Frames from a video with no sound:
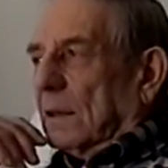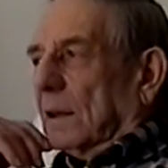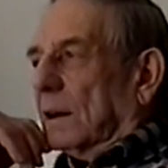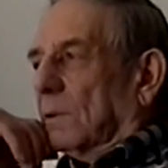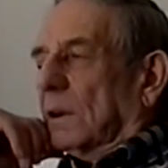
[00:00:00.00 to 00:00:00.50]

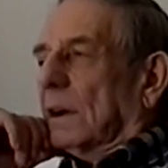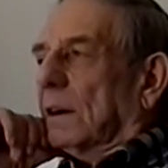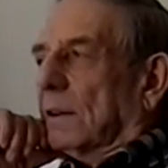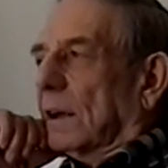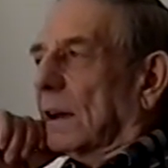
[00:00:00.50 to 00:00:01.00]
anyway
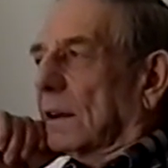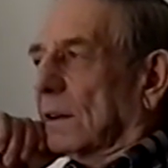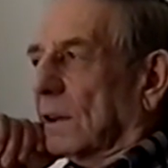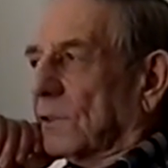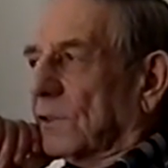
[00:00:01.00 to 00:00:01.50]
here they had
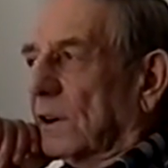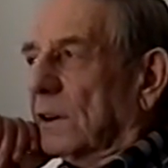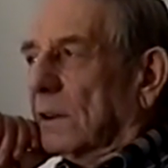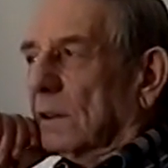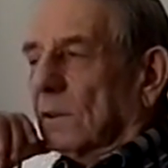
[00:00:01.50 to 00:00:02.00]
a
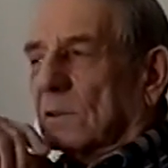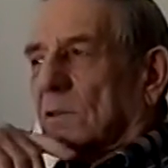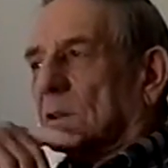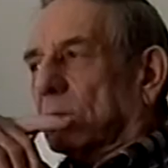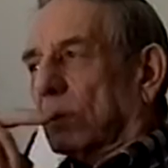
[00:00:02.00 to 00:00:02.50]
serial that
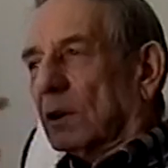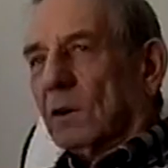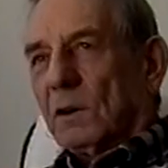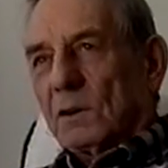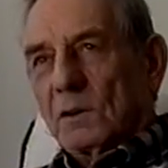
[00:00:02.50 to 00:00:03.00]
went
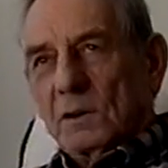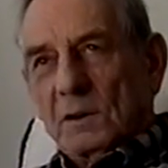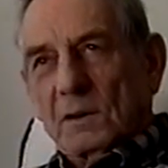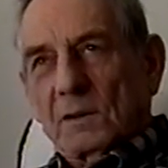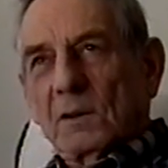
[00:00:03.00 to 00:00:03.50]
on
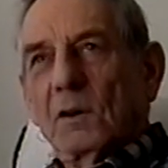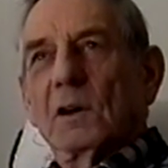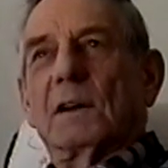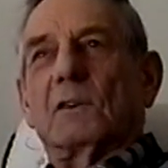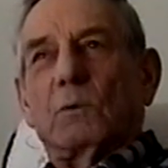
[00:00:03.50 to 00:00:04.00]

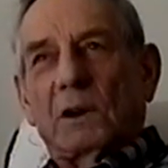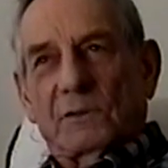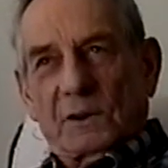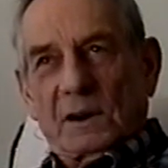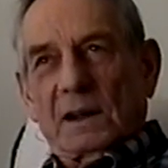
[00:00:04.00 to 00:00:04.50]
every
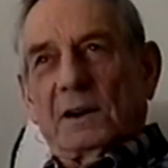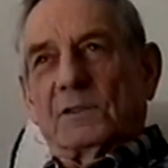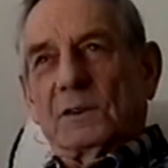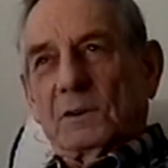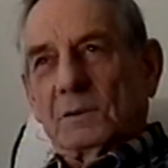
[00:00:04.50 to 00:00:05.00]
Wednesday
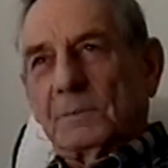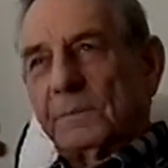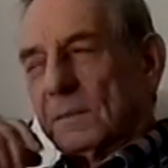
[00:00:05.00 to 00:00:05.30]
night, you know.